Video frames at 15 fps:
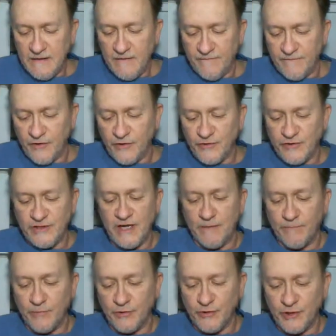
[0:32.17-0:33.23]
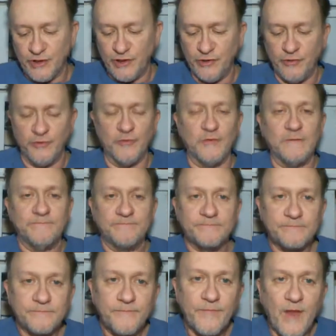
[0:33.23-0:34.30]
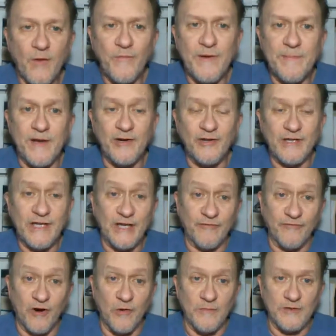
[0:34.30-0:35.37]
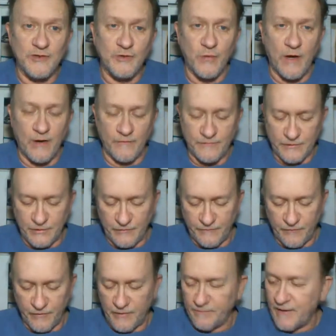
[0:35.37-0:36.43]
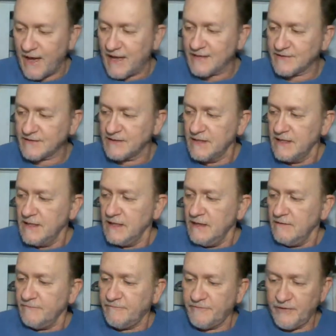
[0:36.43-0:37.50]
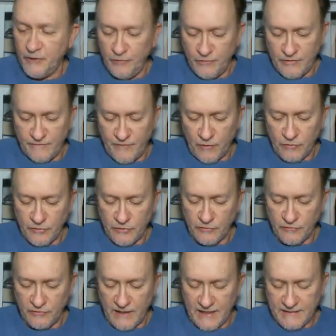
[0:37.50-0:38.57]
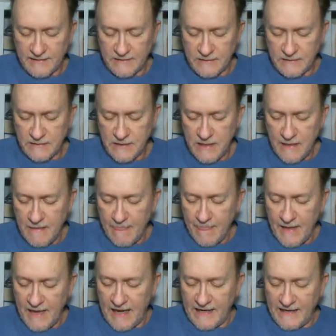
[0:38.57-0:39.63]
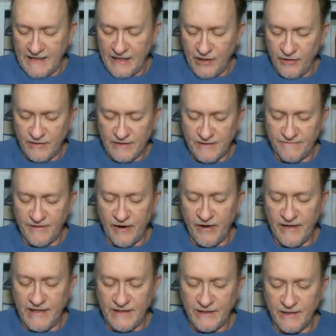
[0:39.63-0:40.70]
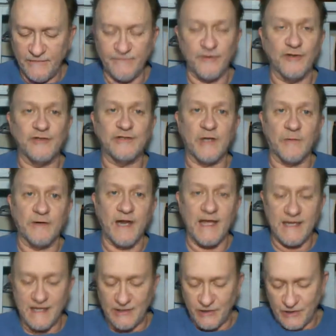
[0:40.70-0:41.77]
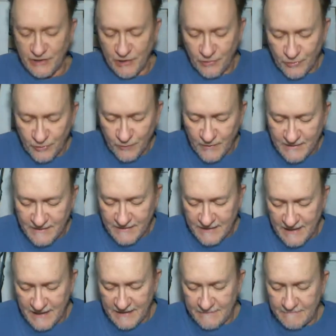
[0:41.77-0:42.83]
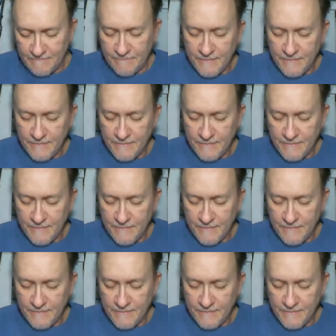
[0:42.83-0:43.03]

verse number 2. We've been looking at Romans 12:2 for the past few devotional lessons. And here at the very end of the verse, I would like us to notice what's said.